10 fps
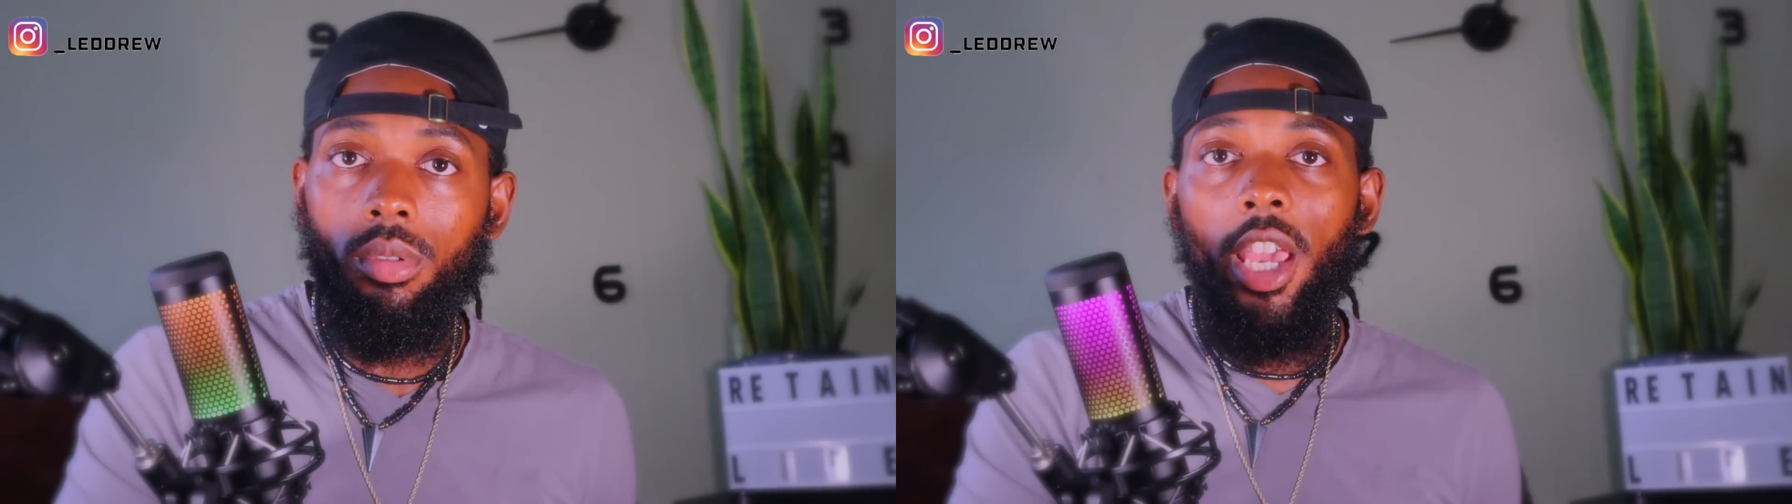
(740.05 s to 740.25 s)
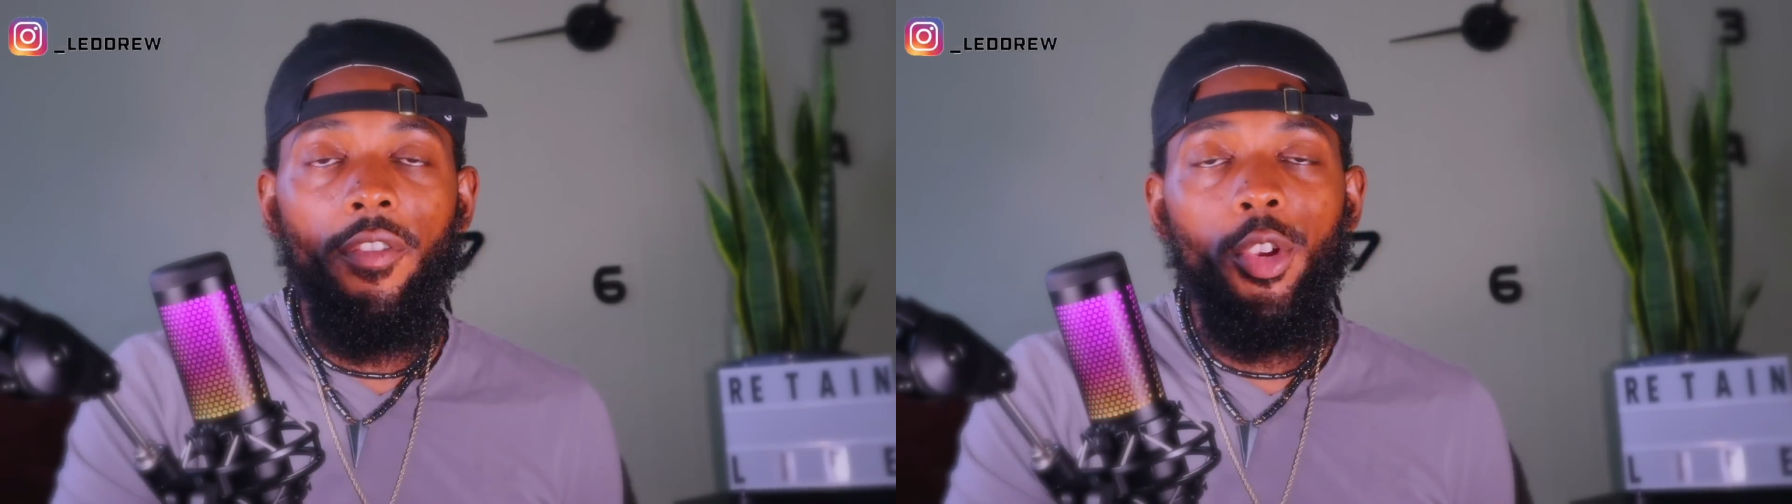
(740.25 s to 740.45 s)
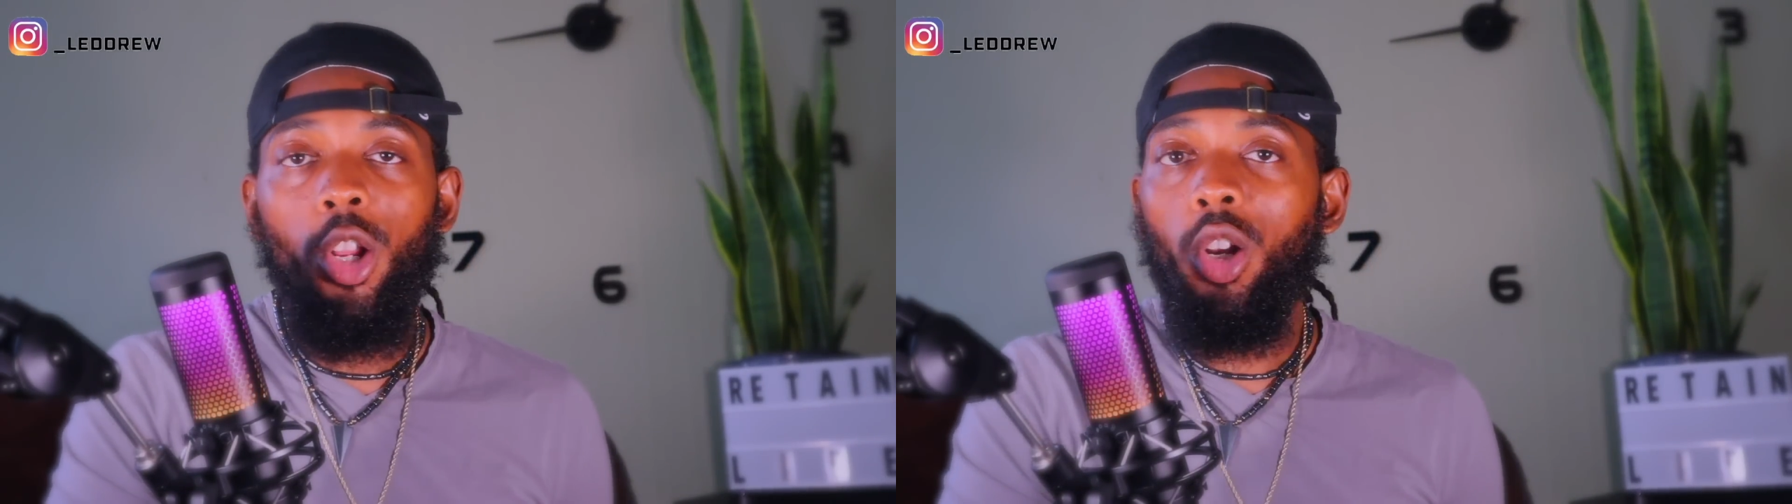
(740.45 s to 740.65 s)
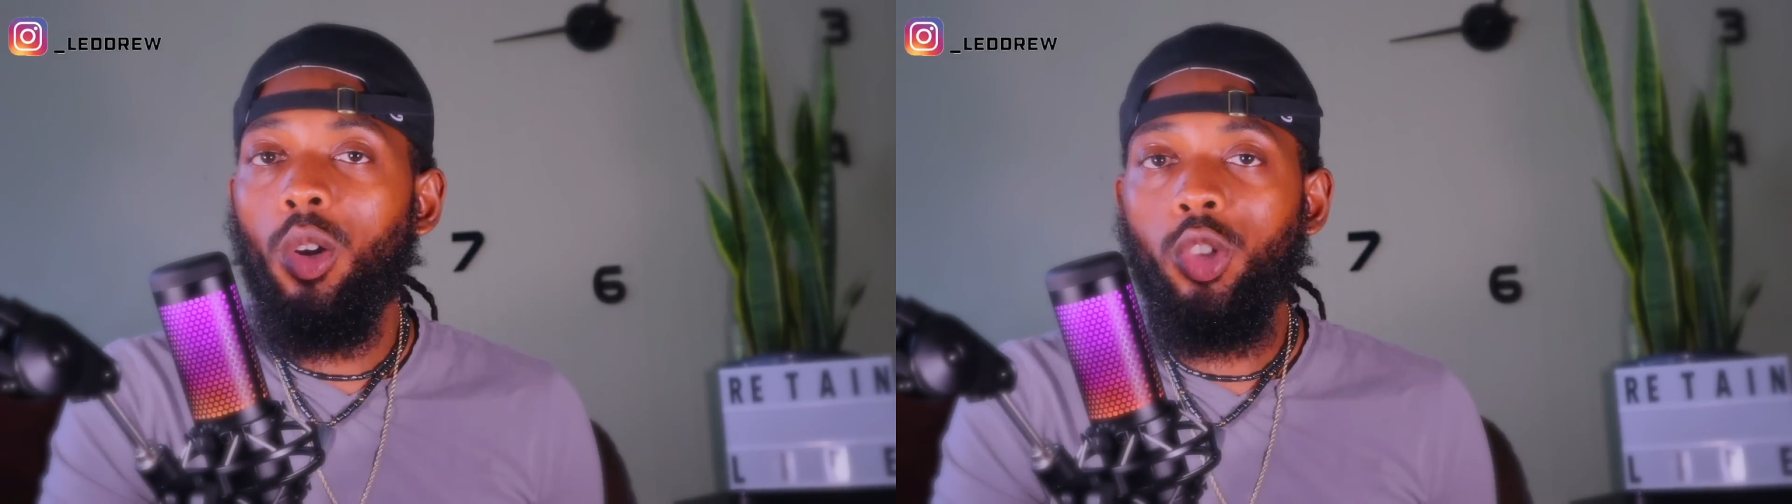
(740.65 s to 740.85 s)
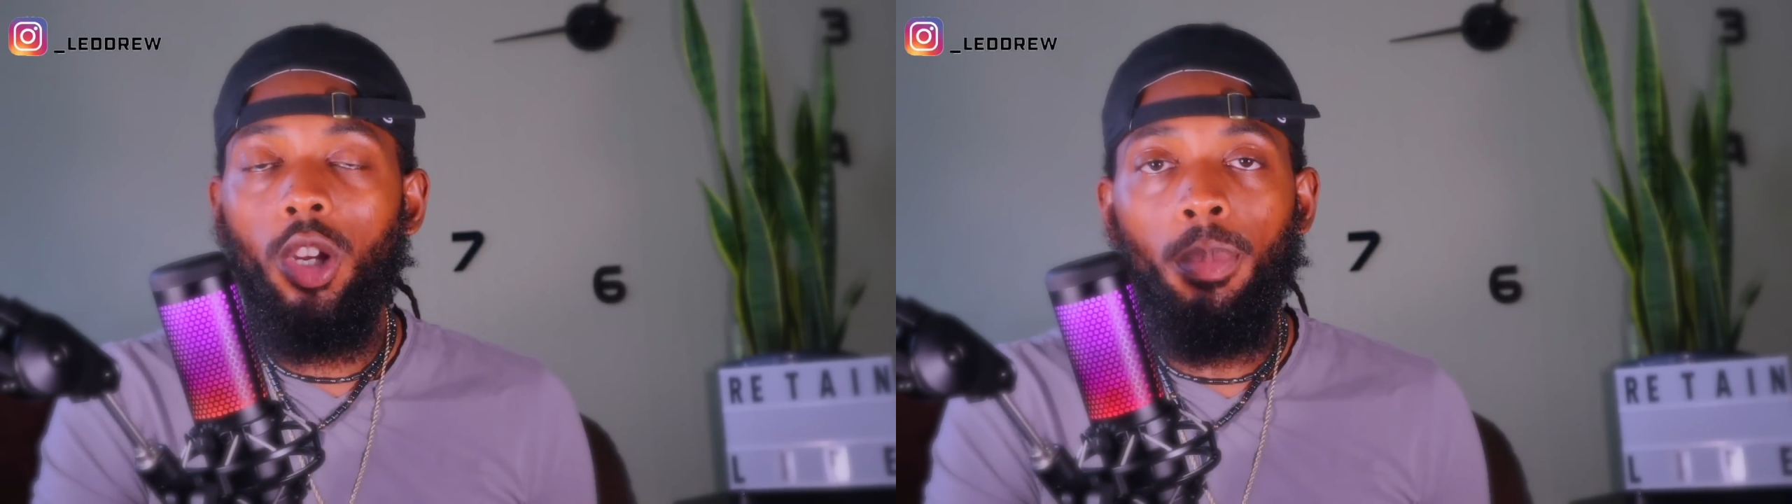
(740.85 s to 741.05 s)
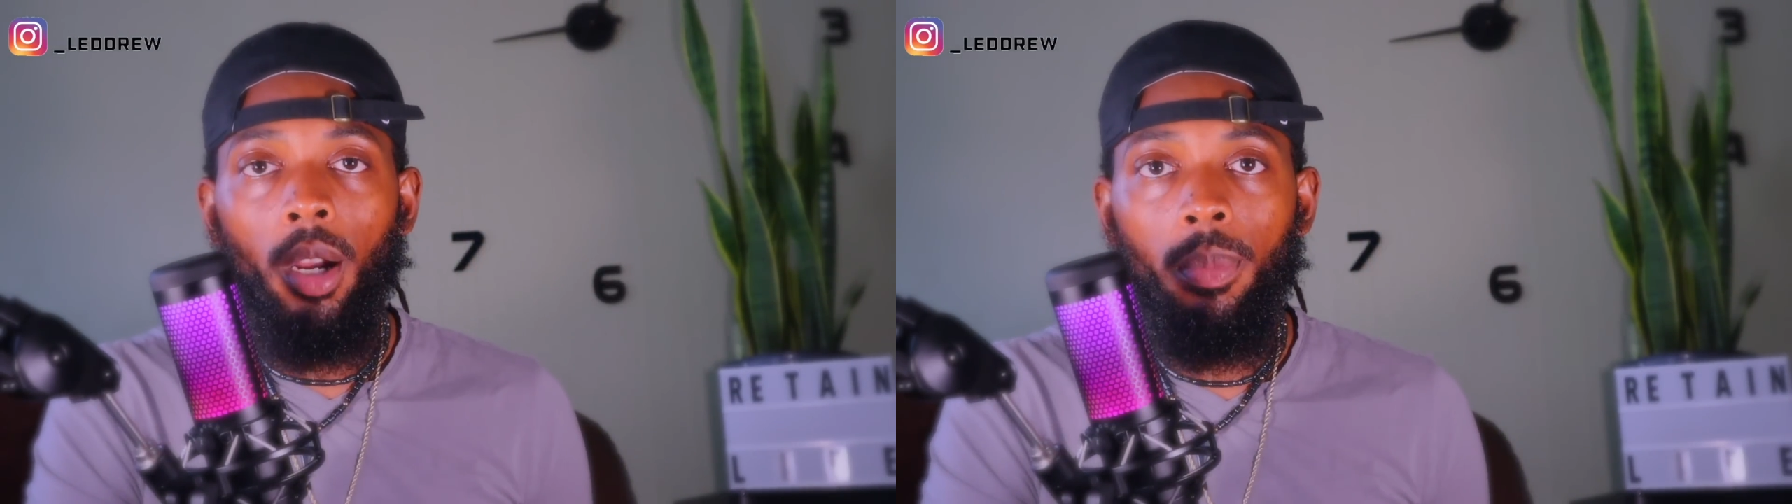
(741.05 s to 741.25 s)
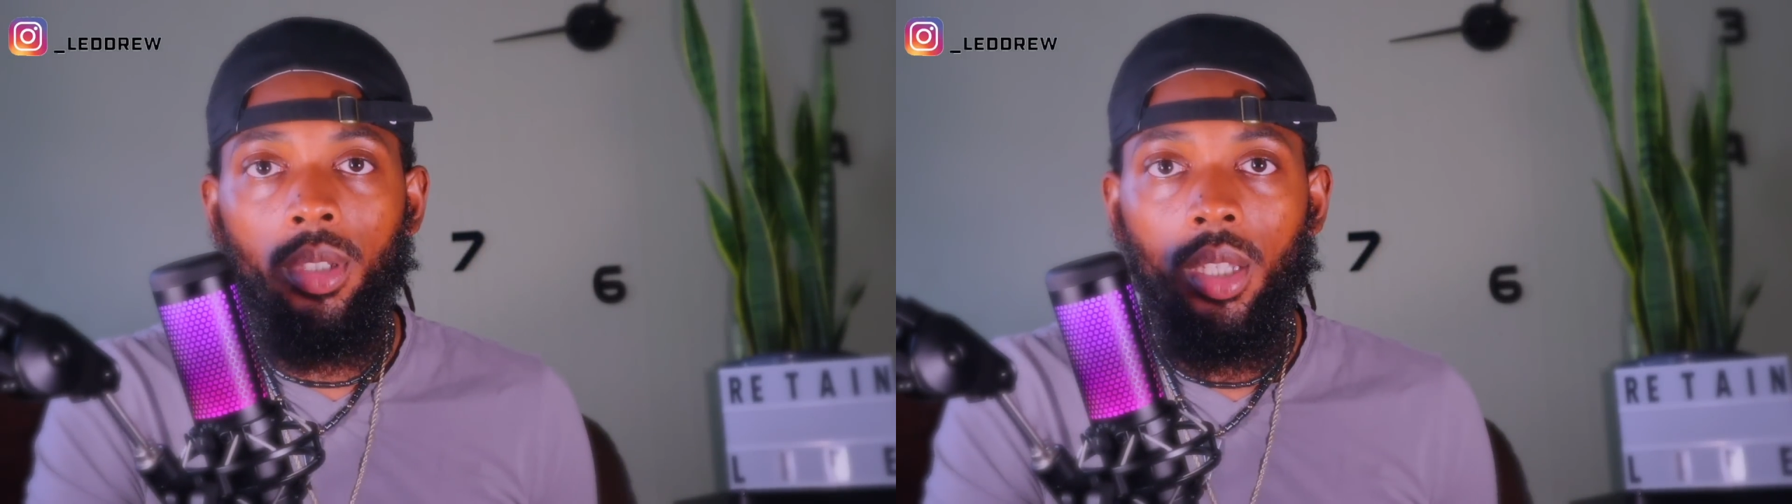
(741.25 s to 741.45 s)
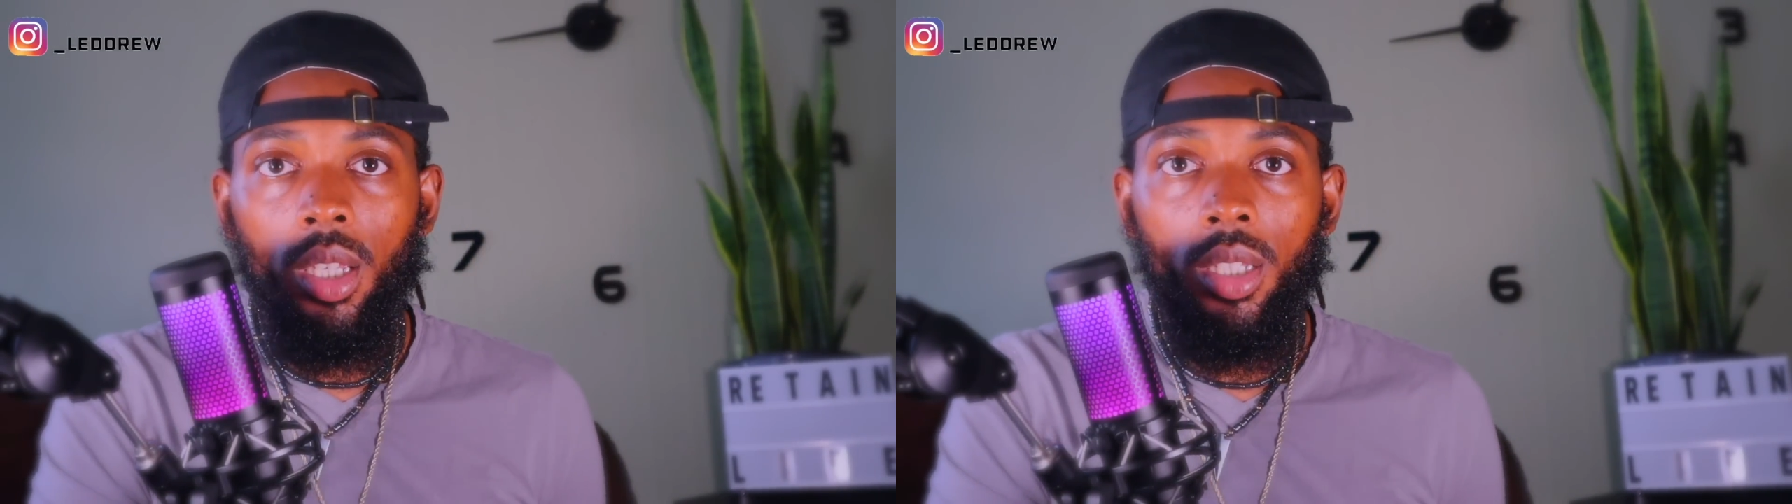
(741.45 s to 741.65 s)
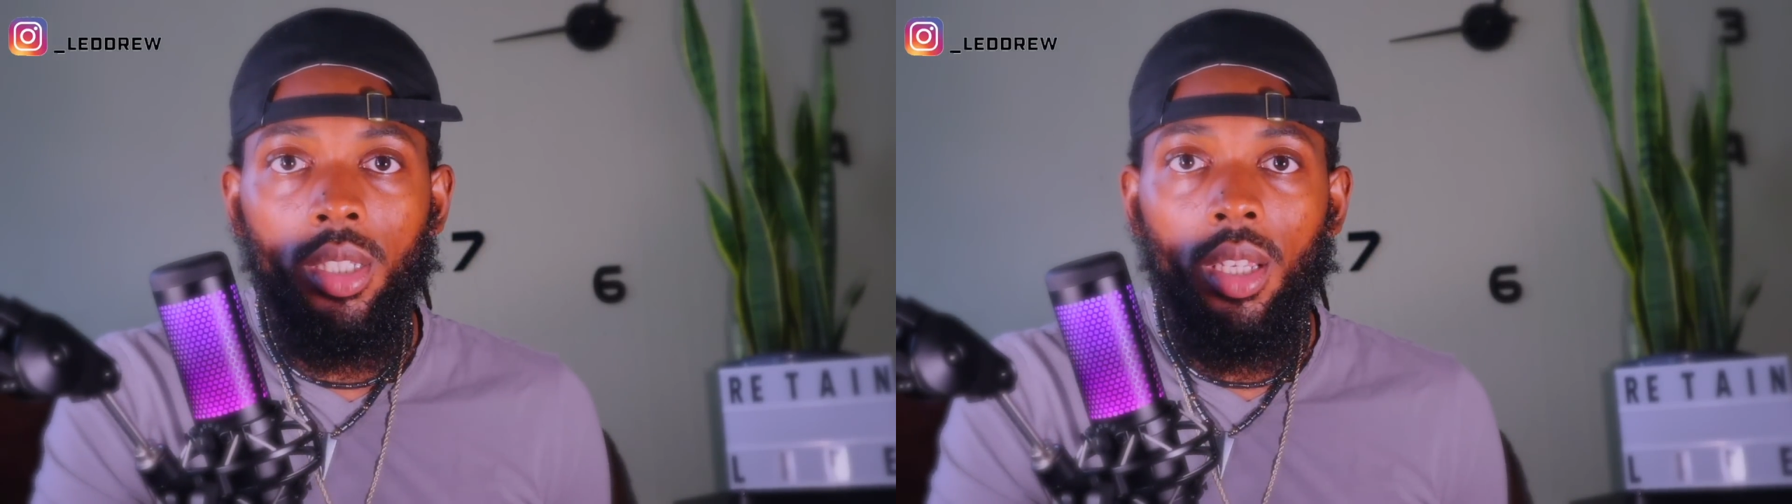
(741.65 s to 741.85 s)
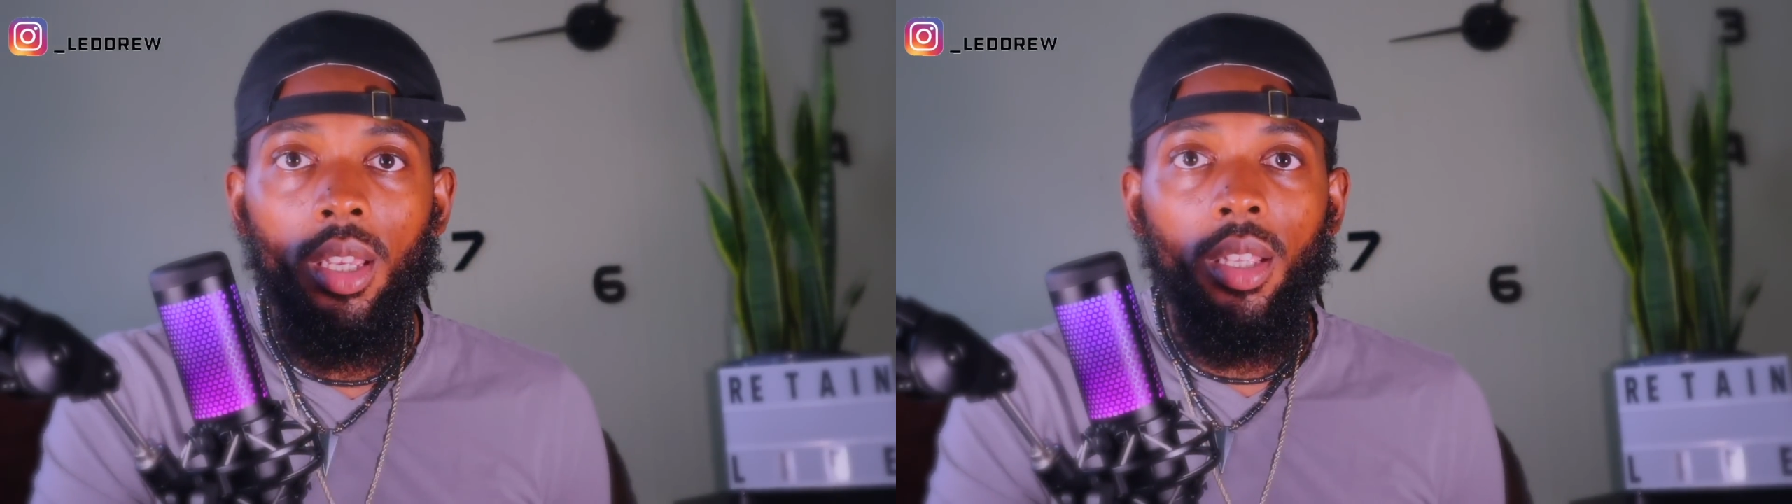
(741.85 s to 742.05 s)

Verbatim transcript: if you don't know what your purpose is